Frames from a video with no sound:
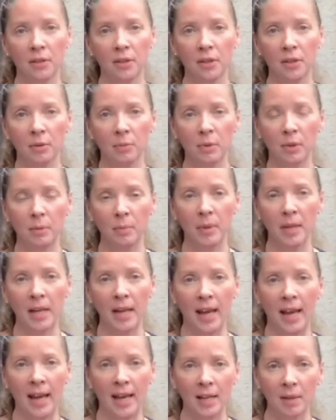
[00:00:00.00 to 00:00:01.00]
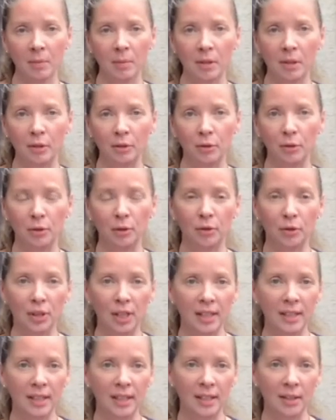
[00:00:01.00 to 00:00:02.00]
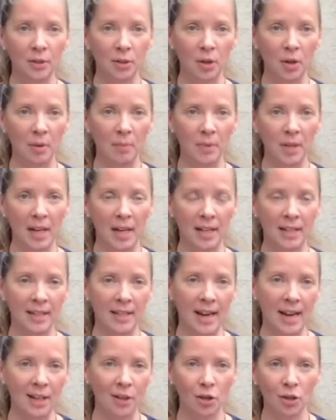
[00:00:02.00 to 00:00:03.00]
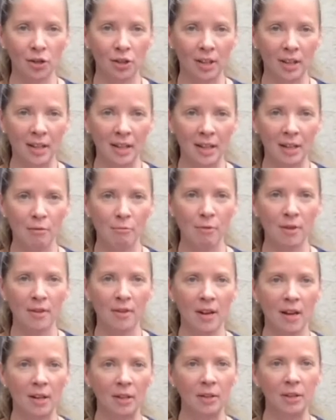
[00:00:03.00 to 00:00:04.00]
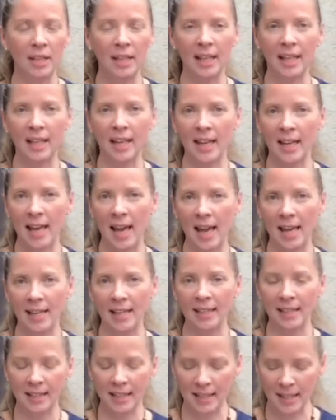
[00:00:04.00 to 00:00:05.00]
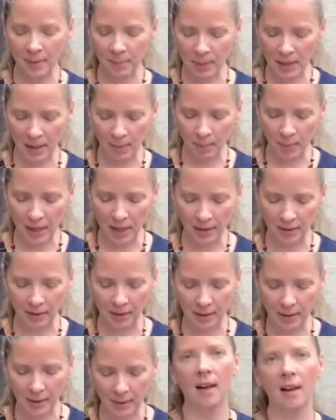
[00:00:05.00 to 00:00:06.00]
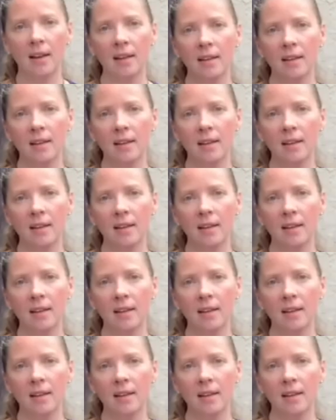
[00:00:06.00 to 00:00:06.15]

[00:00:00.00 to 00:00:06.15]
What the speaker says: you will be able to treat insomnia naturally without taking any sleeping pills.